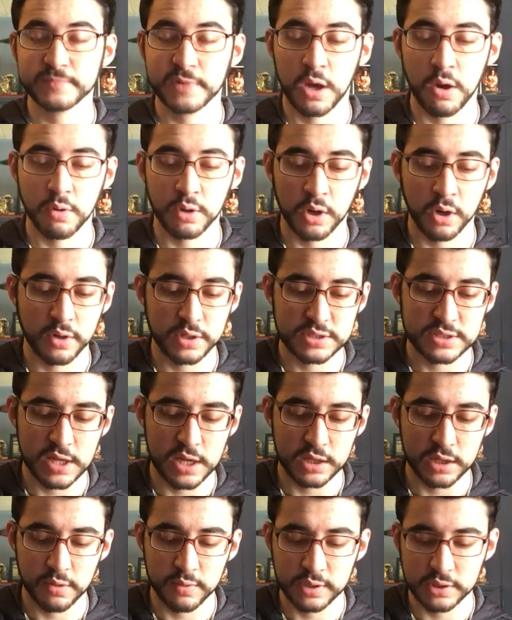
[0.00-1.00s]
Owen Hart is
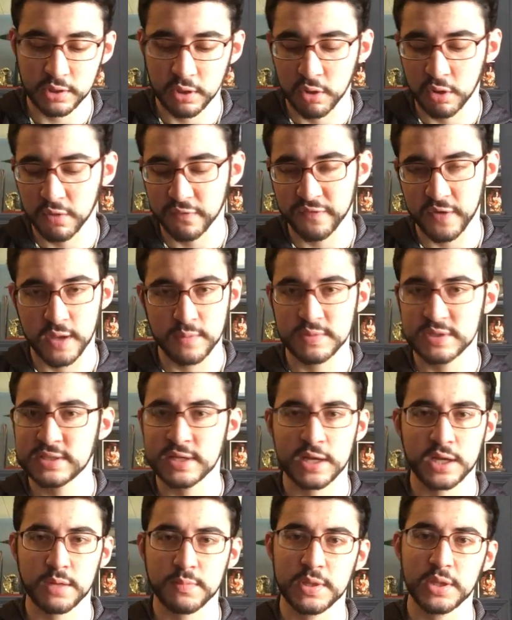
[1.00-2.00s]
not going in the Hall of Fame. He's
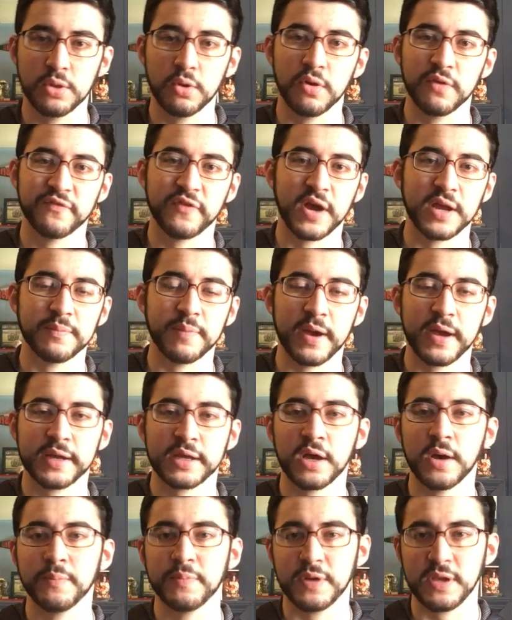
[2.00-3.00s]
not going to be glorified by a
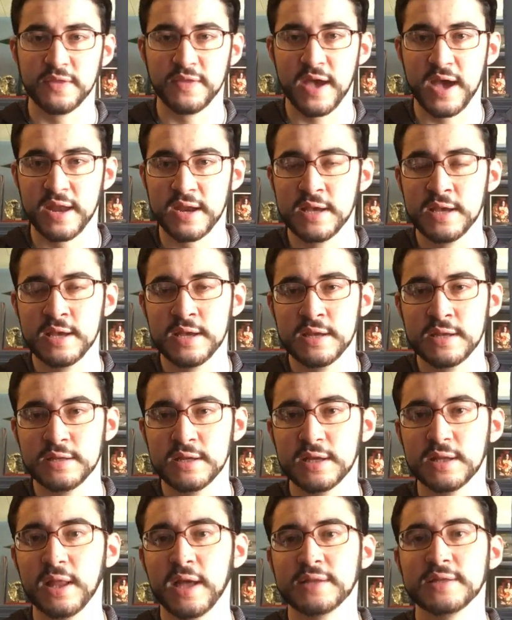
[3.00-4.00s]
company that
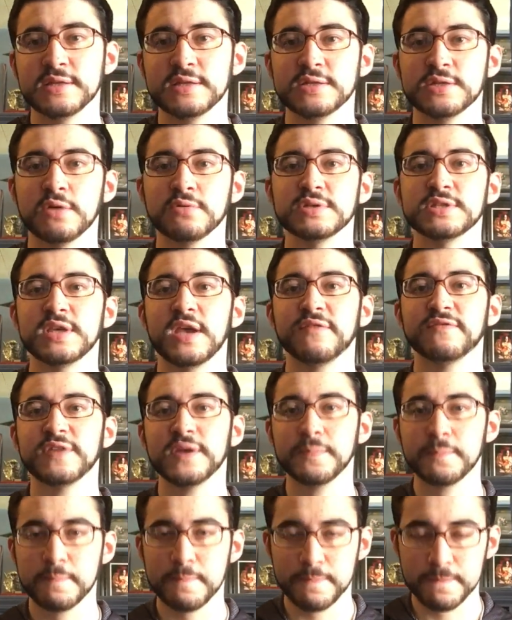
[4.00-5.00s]
neglected his own safety.